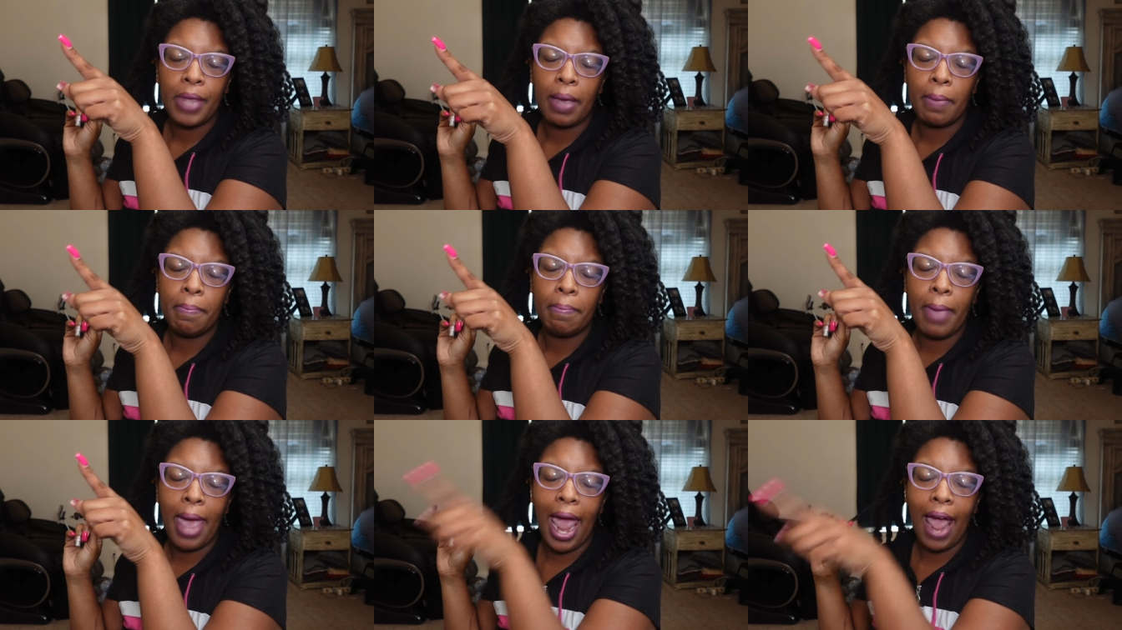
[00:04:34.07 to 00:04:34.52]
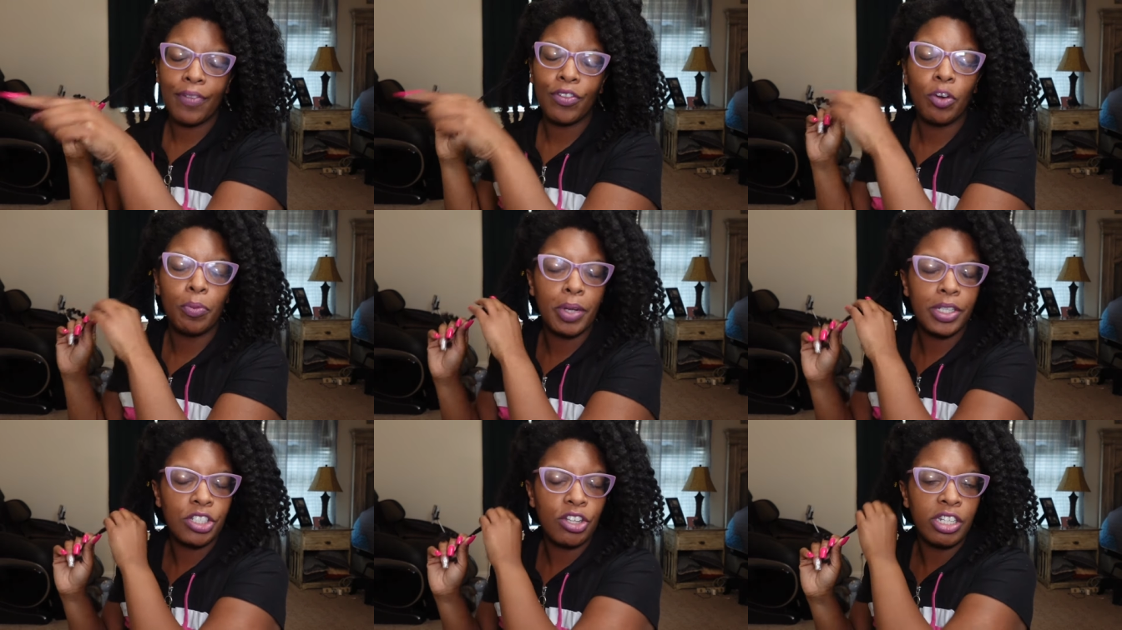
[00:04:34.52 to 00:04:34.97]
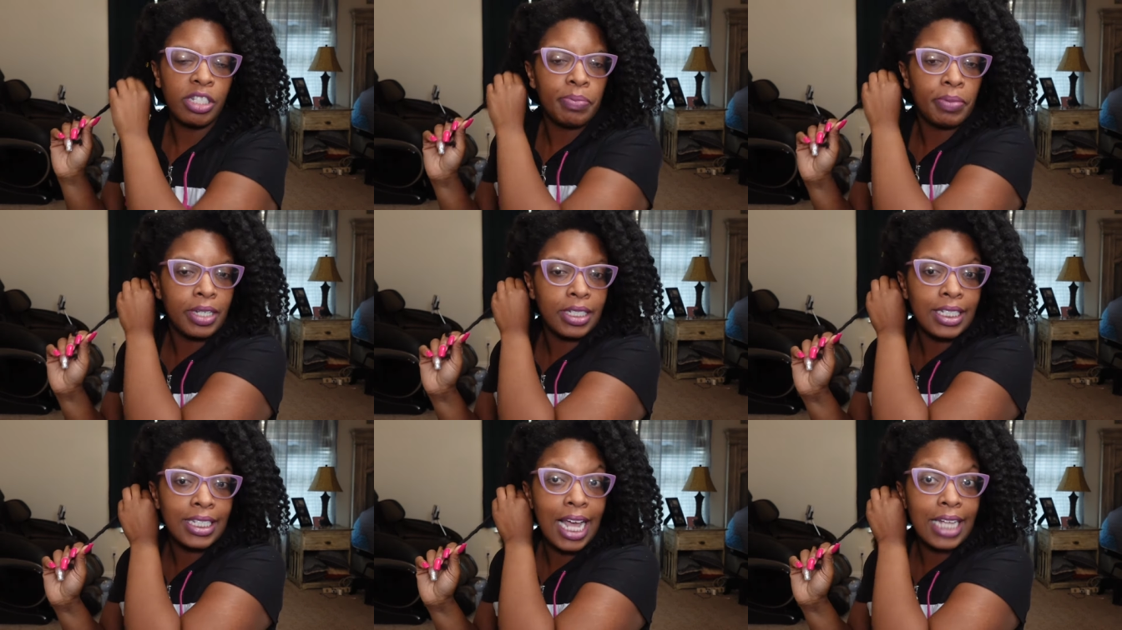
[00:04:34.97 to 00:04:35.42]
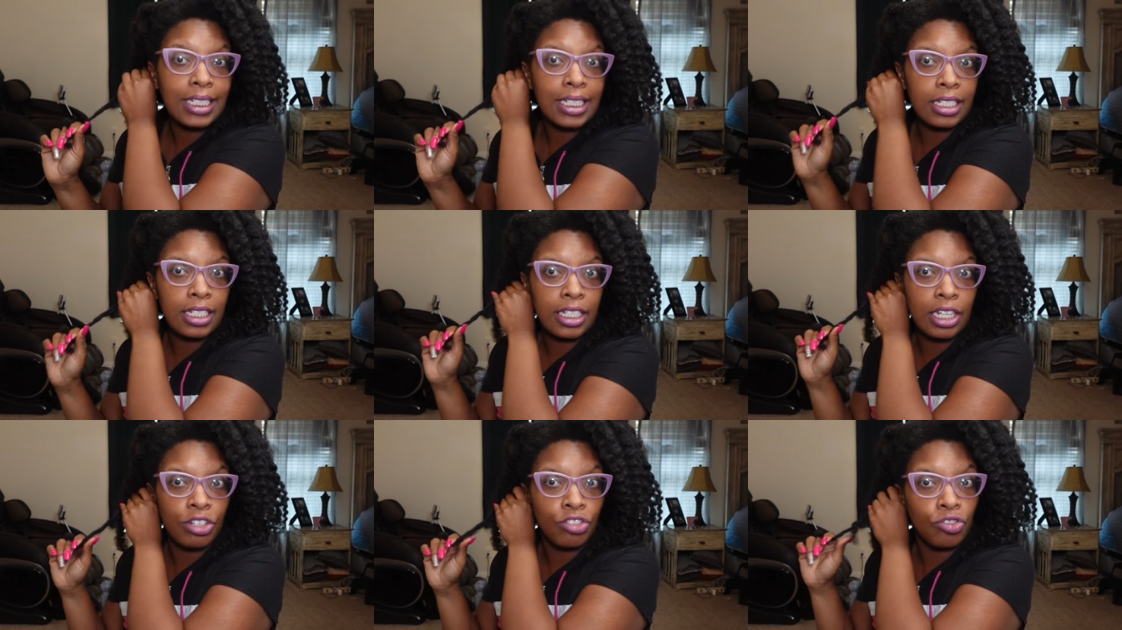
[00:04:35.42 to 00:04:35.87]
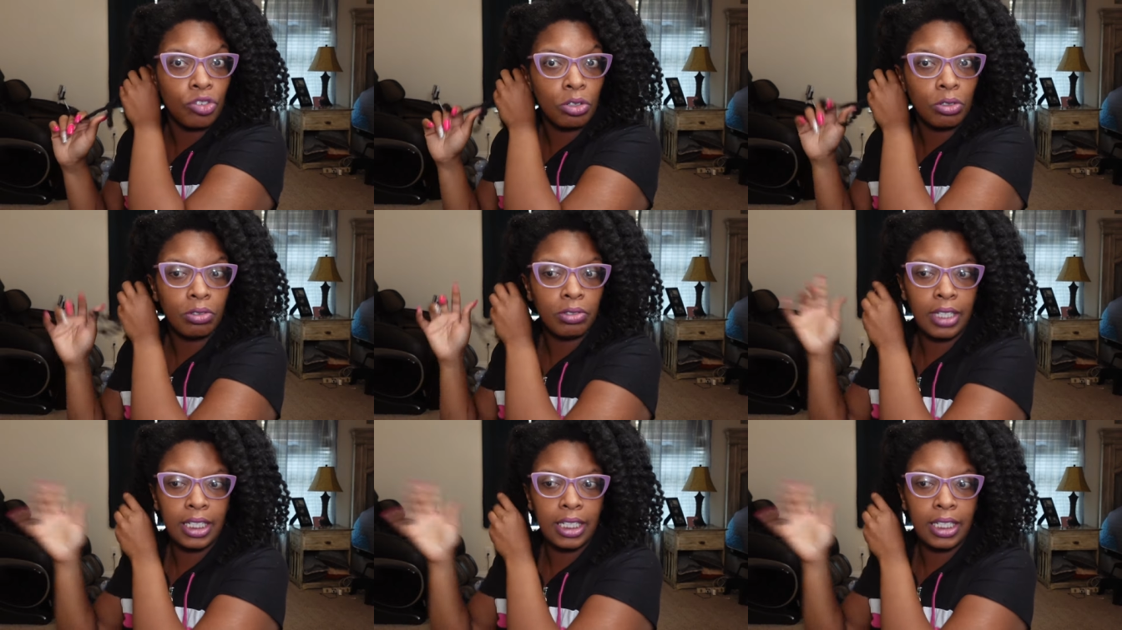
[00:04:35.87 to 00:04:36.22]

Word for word: bathroom, excuse me, because that's the central,